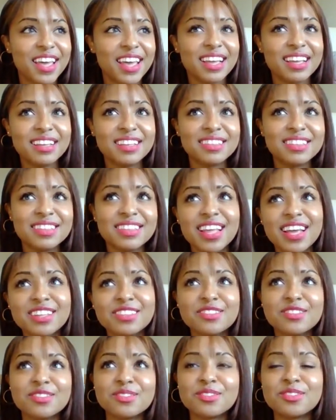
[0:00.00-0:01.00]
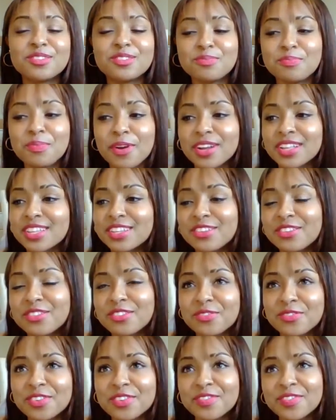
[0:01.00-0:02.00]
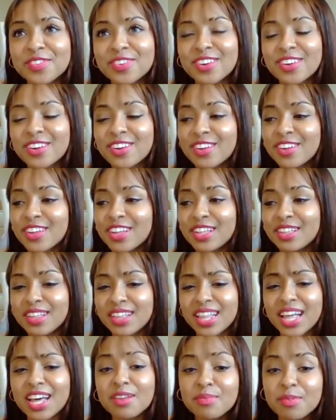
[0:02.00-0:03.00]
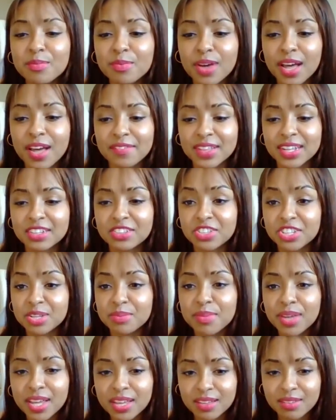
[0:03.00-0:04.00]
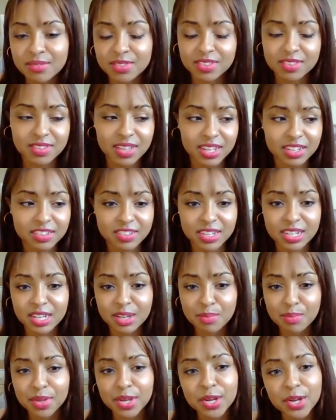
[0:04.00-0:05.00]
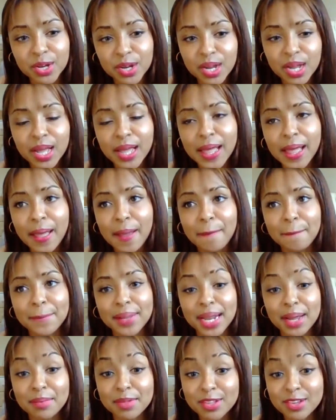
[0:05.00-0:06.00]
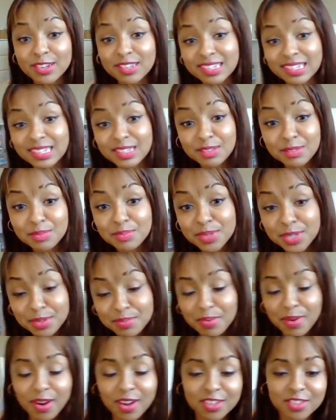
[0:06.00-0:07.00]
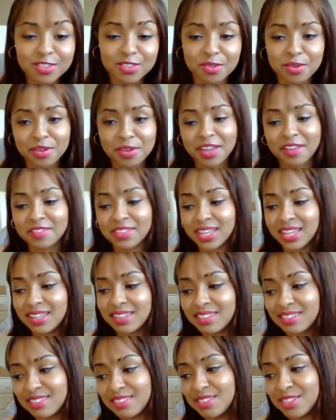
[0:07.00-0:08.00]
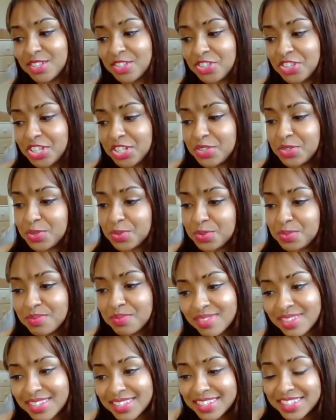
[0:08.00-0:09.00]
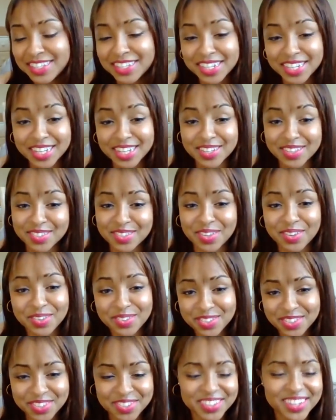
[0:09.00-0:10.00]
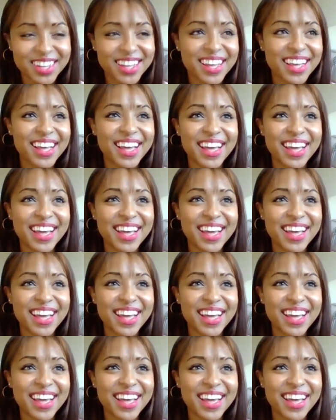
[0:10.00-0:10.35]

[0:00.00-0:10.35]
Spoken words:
and the lights are sparkling on the river. And a lot of people have like chimek, which is like chicken and beer, but I'm allergic to the beer part, so I'd have like chiju, chicken and soju,